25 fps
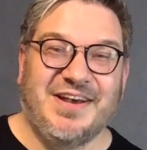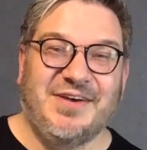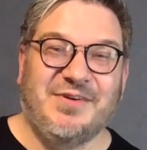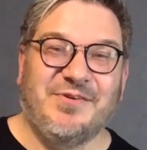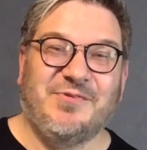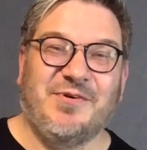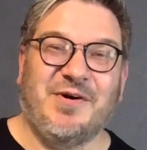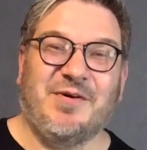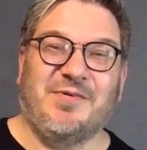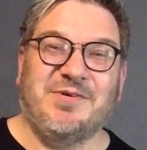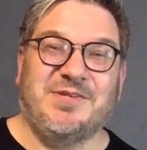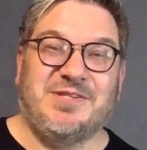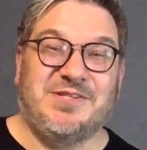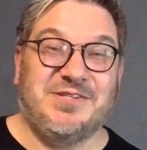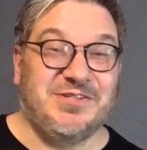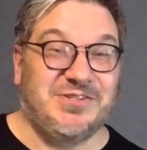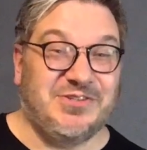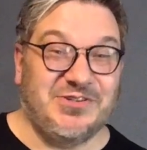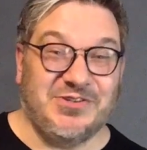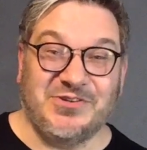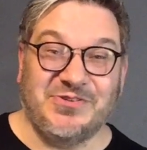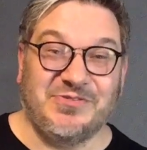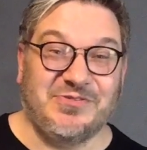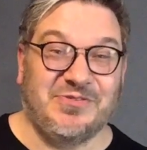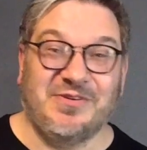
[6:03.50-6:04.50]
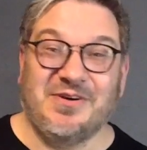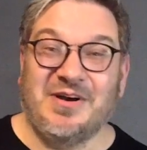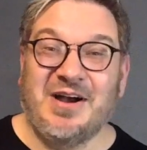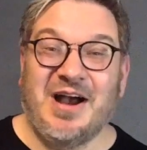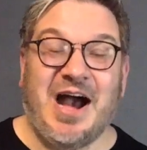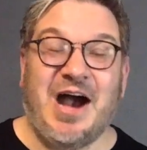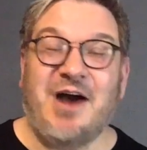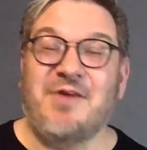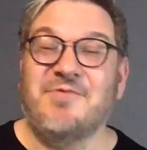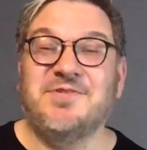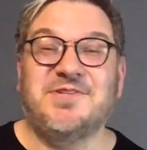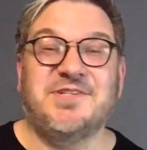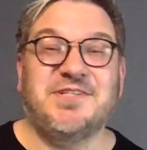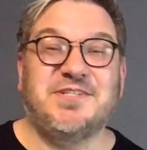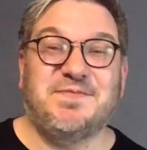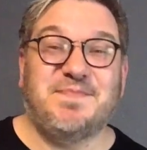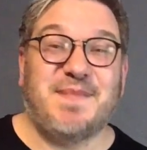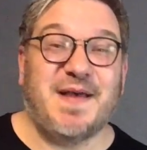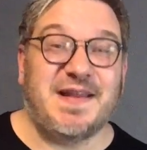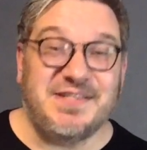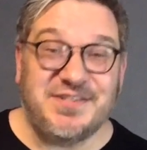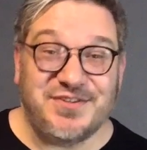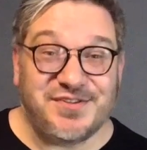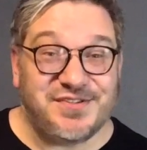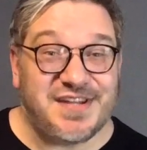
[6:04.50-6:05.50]
What would you do? How would you
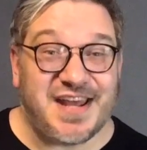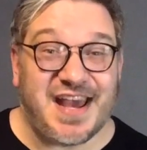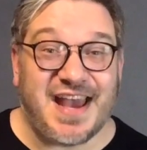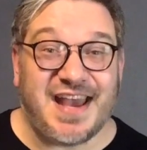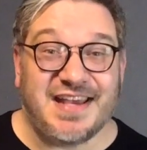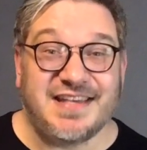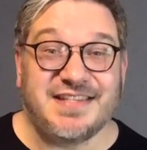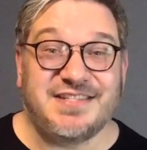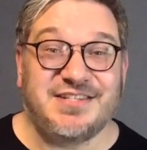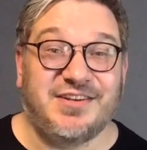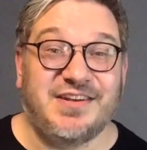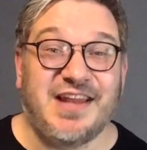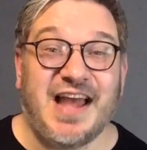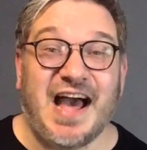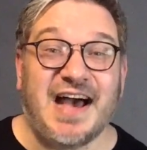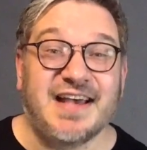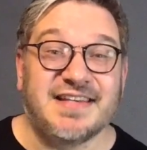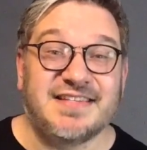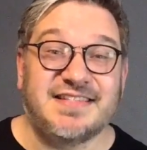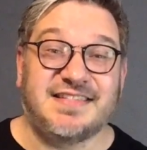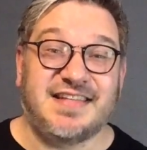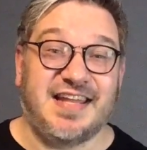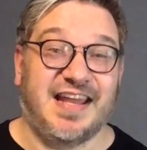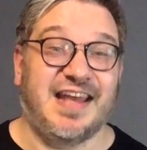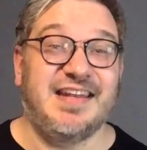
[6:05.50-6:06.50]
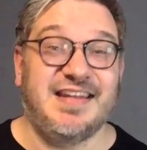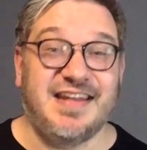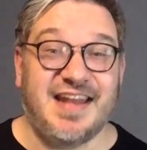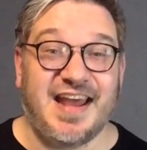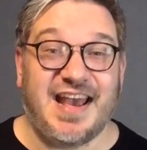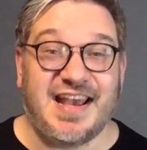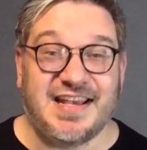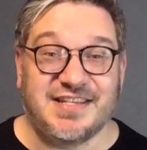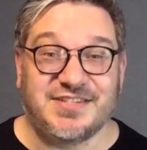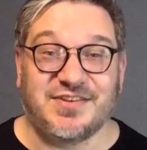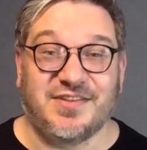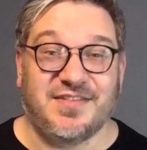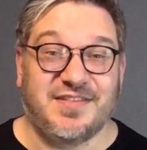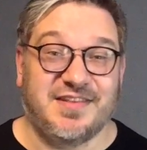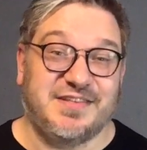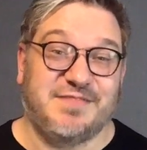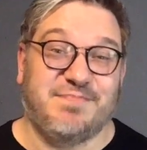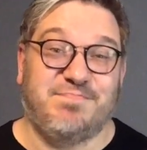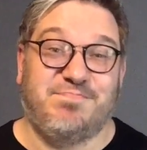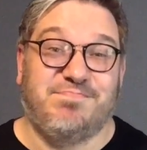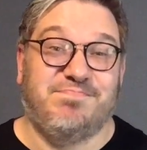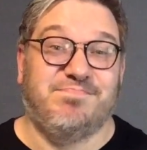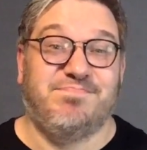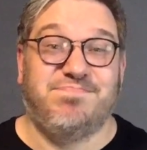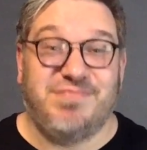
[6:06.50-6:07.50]
spend your days, your last 10 days on this
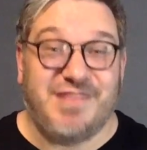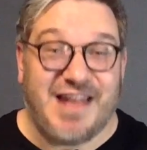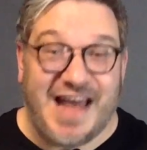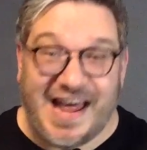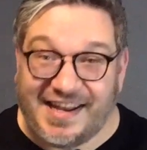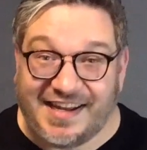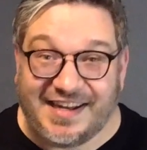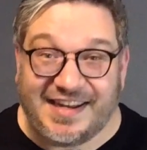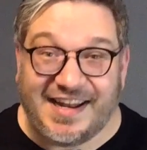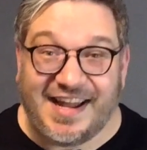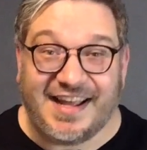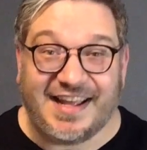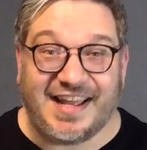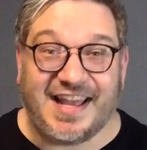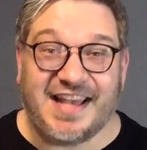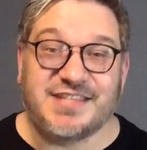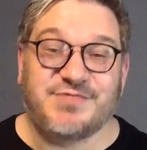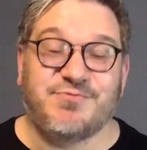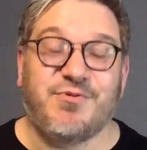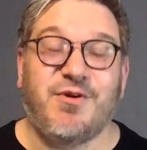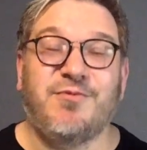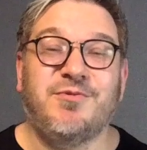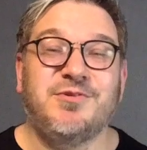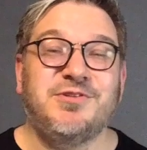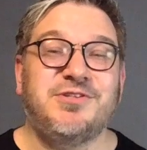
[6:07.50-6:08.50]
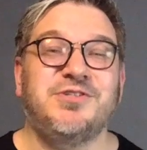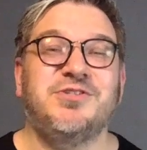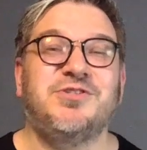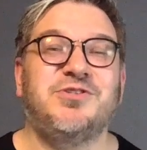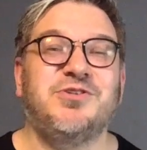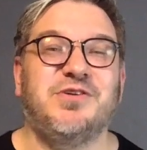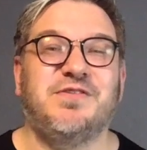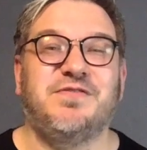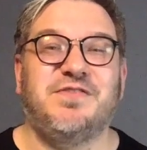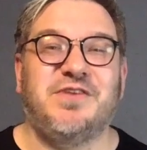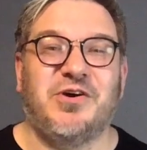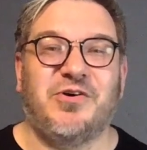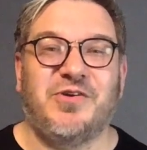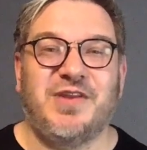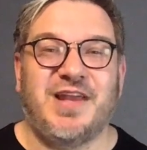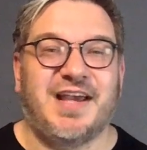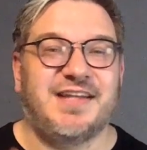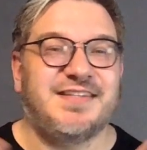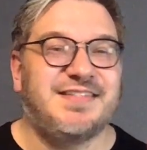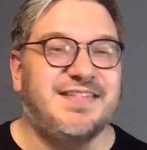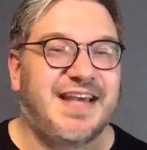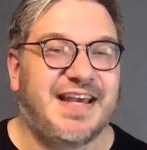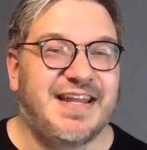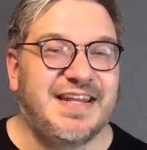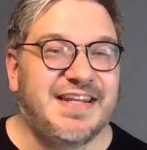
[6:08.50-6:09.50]
planet, I guess? What would you do if you only
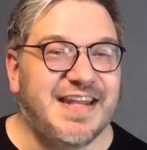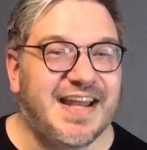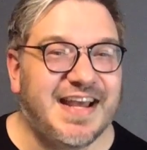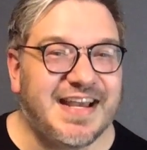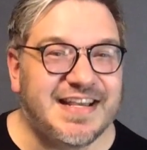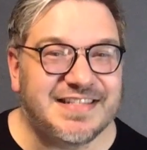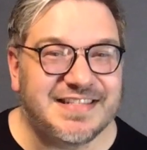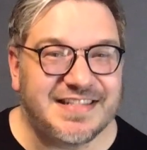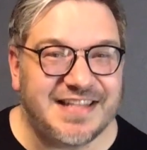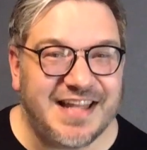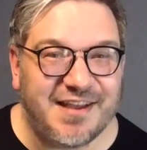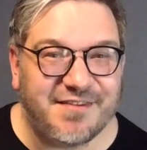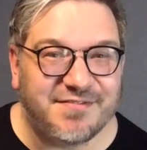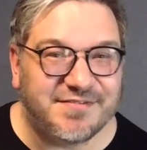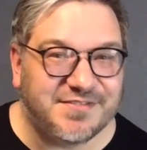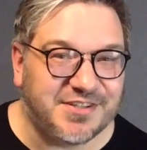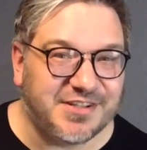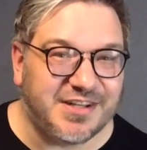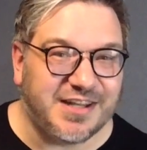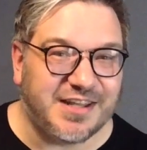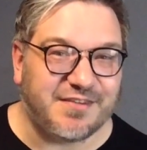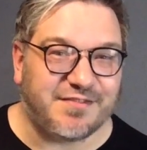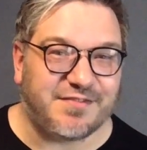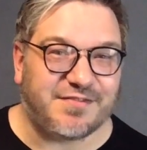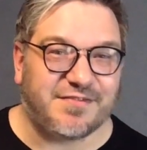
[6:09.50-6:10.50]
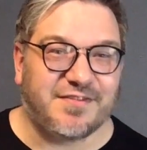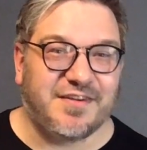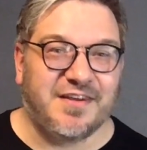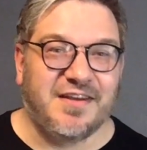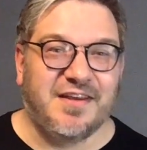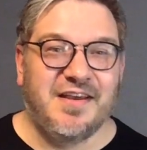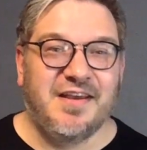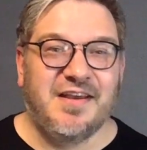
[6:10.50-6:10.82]
had 10 days left to live?